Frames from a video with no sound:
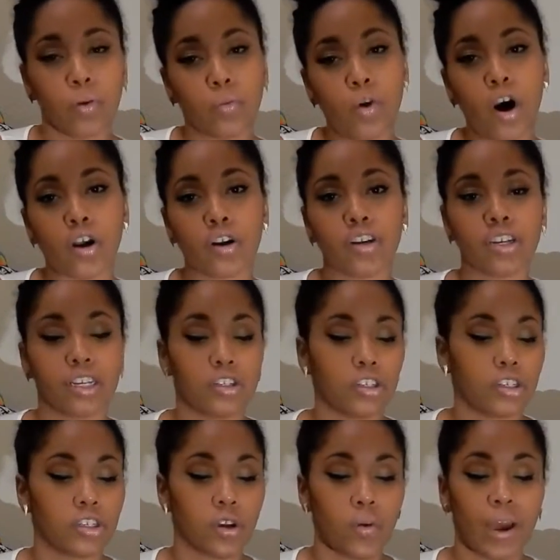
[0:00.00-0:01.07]
and water, you can
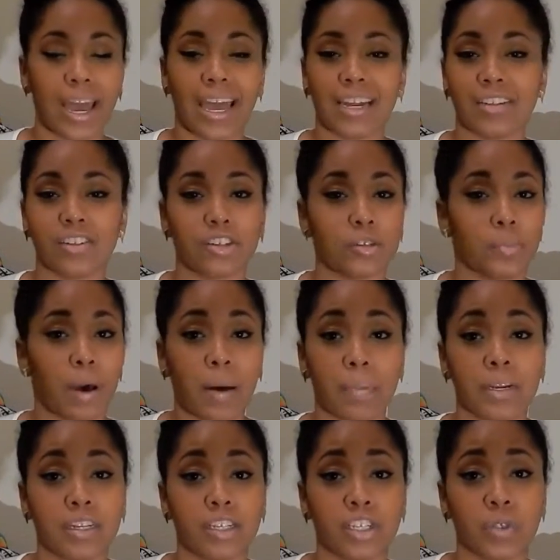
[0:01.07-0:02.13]
just go ahead and just
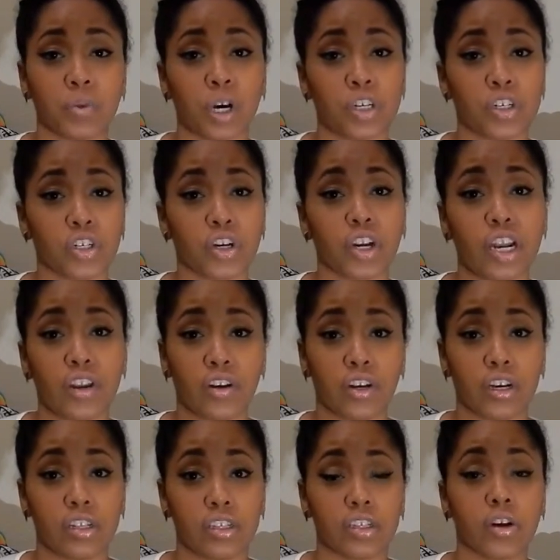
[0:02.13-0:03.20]
pop it in the dishwasher and you're
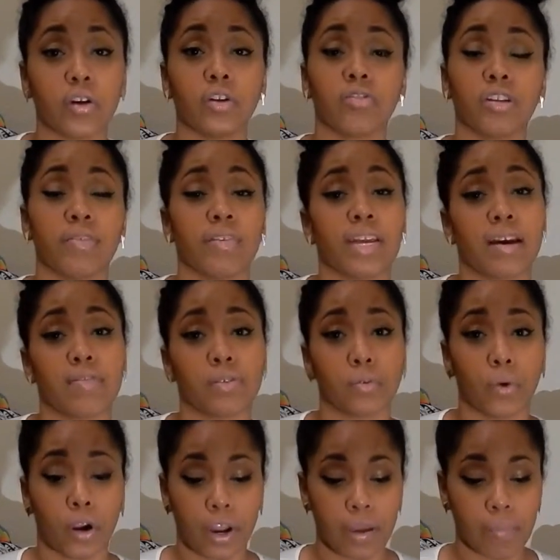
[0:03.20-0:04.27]
good to go. You don't even have to
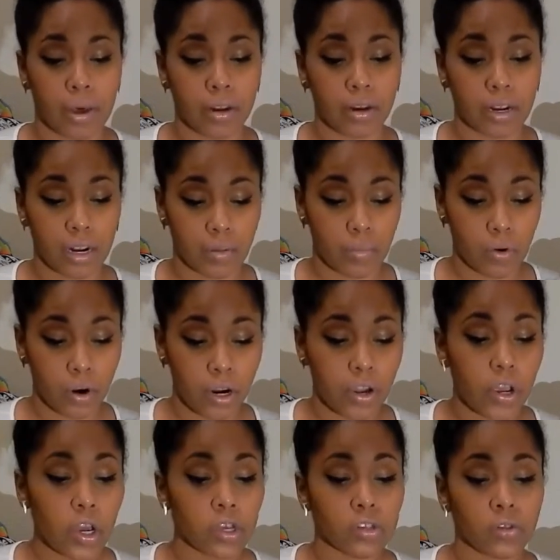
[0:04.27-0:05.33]
worry about it anymore.
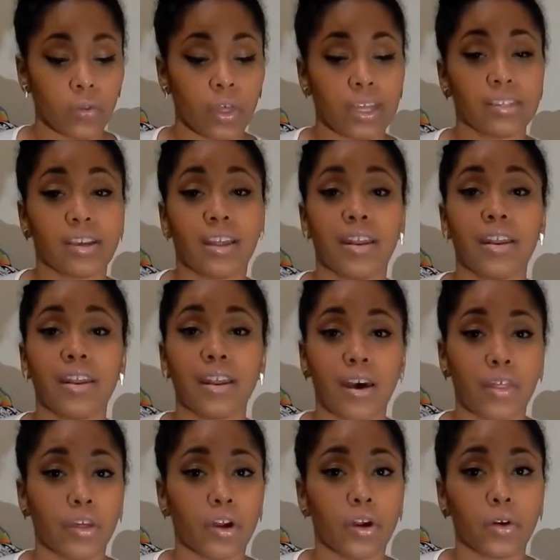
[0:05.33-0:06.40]
So that's
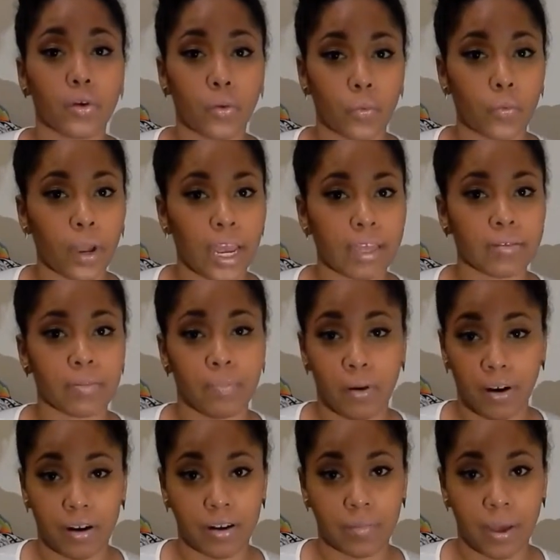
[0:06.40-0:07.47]
another great
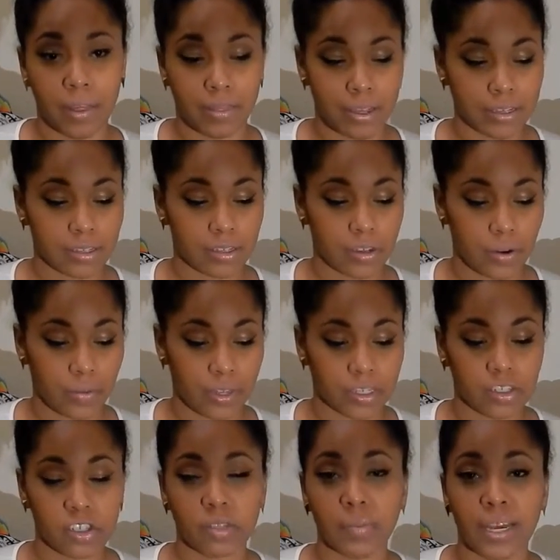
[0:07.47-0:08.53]
part about this. So
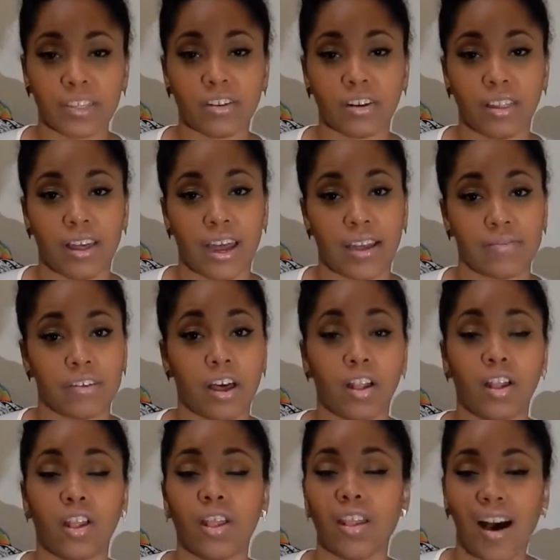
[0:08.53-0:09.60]
this just makes our lives
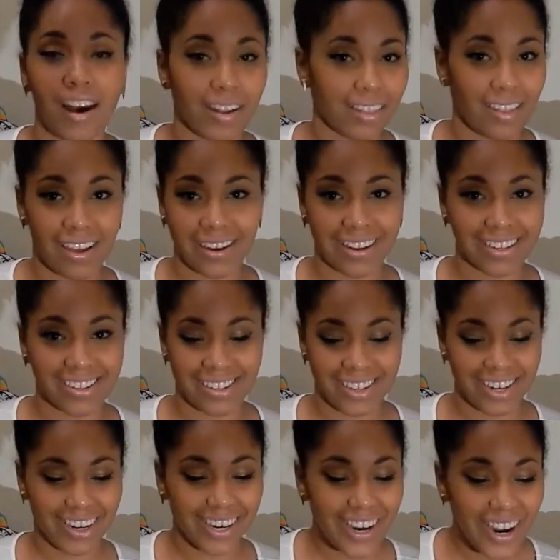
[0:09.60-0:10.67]
a lot
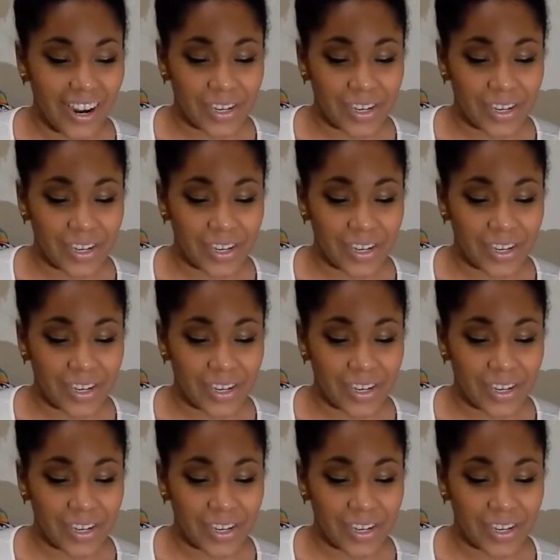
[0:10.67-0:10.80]
easier.